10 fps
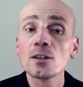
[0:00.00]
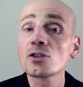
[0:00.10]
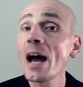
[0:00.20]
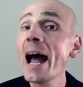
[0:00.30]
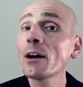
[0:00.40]

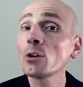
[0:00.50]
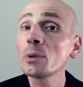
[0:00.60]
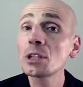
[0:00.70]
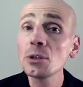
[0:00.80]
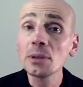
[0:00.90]
So how do
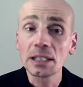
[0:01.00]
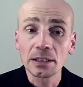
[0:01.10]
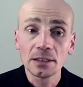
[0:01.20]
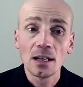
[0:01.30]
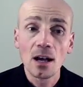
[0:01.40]
we do it?
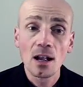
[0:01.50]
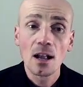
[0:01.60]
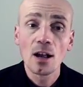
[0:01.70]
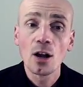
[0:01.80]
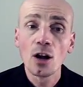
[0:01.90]

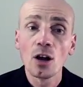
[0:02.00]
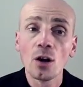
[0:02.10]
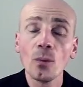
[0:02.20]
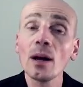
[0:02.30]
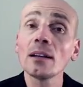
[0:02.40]

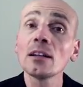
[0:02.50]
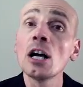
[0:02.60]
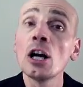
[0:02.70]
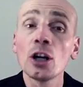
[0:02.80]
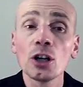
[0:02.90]
Well,
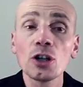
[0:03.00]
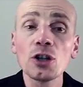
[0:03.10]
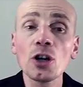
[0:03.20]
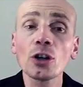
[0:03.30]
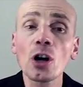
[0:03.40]

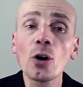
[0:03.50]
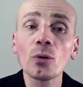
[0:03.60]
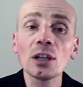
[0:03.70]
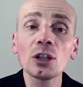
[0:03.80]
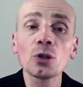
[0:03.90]
not
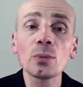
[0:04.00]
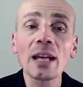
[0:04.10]
only do